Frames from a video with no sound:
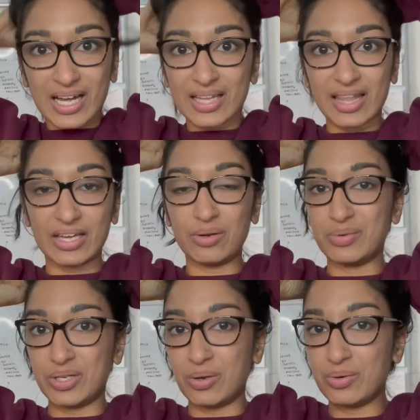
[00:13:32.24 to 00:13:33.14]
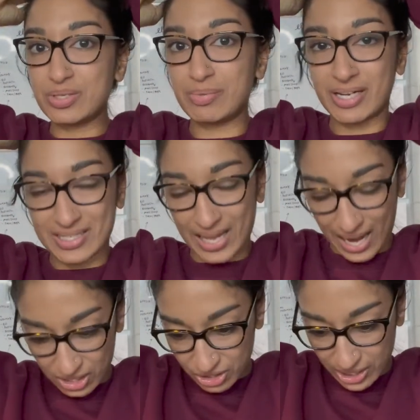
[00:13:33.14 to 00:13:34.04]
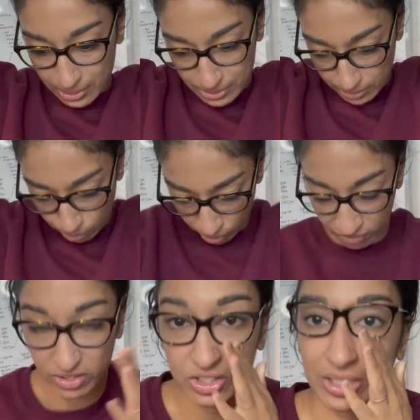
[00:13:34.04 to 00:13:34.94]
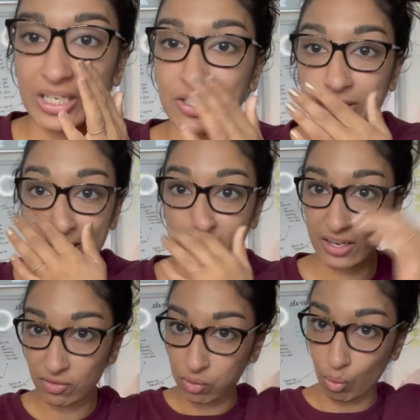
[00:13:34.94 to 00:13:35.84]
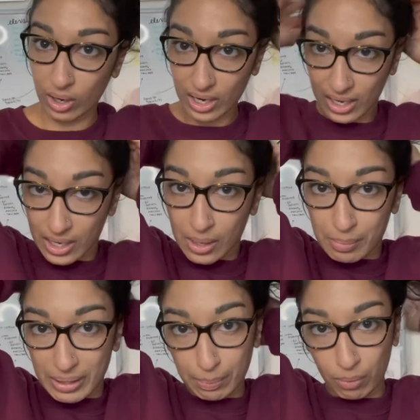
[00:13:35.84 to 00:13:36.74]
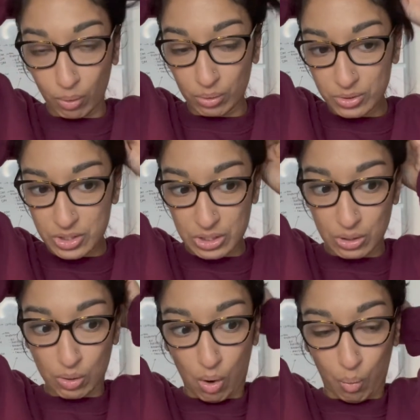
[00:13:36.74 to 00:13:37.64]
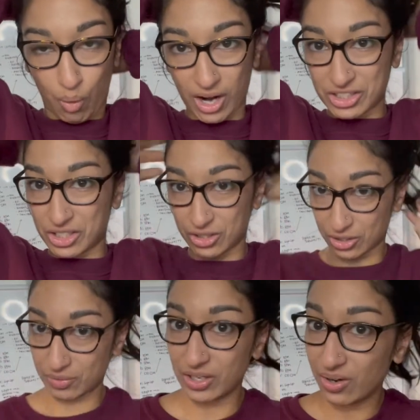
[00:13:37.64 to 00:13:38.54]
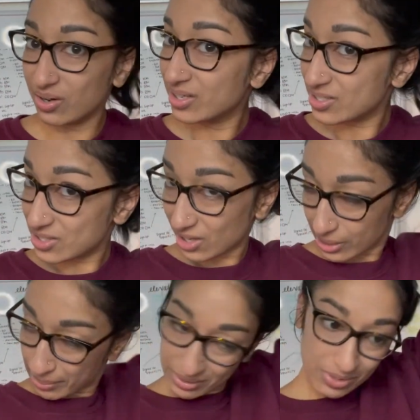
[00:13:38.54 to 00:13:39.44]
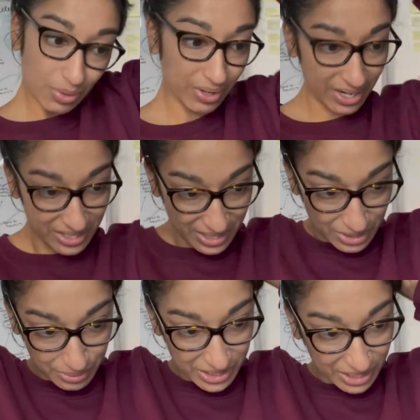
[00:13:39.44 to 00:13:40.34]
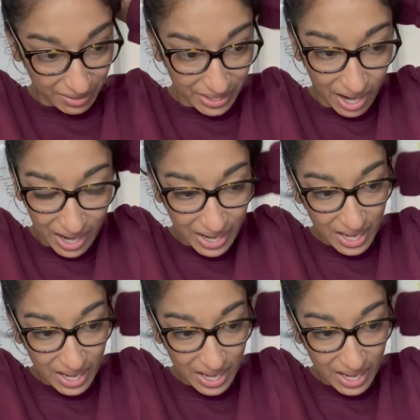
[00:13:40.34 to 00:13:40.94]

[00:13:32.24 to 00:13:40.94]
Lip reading: that you use because that actually keeps it more visually interesting for people to watch your reel. Sorry about this whole hair situation going on.